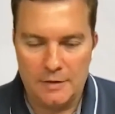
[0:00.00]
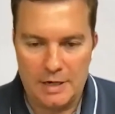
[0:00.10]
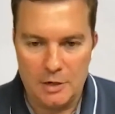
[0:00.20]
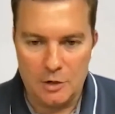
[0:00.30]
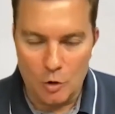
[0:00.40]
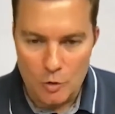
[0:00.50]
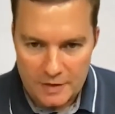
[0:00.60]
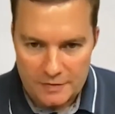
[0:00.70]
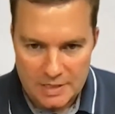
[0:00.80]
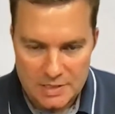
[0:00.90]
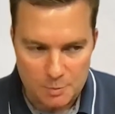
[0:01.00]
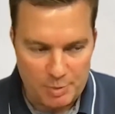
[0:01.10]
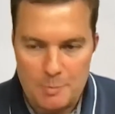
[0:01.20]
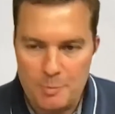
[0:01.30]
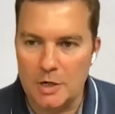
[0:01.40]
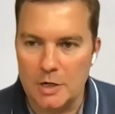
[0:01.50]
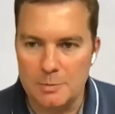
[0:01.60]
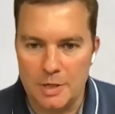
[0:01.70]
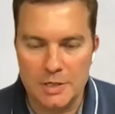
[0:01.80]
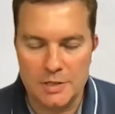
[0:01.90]
They know that there's a big part of the
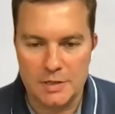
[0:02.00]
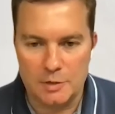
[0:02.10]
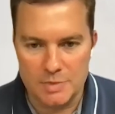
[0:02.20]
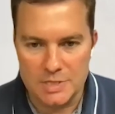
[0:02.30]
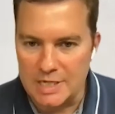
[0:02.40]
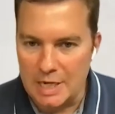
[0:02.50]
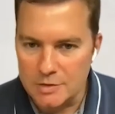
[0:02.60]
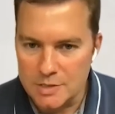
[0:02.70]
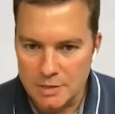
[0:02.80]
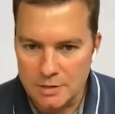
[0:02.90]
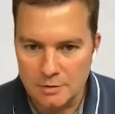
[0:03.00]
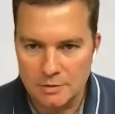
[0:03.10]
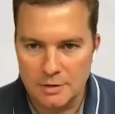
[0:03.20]
market that they're missing out on.